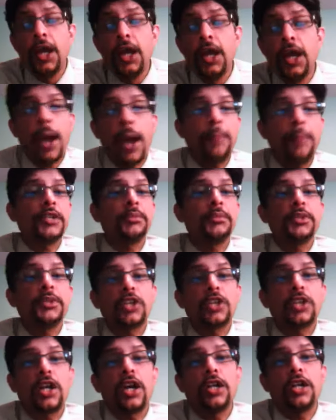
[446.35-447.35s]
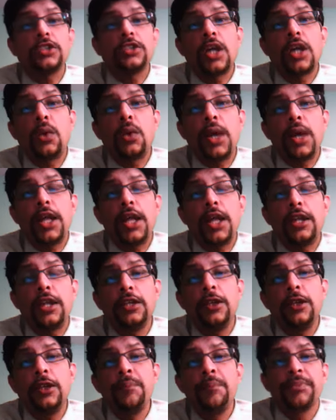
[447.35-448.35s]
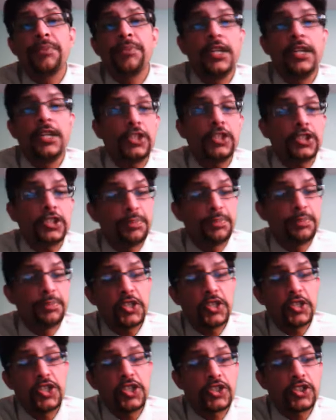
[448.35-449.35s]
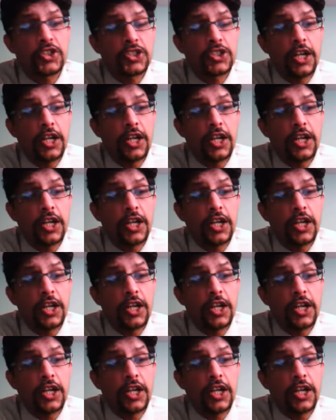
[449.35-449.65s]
Hamilton Masakadza, well, he interspersed this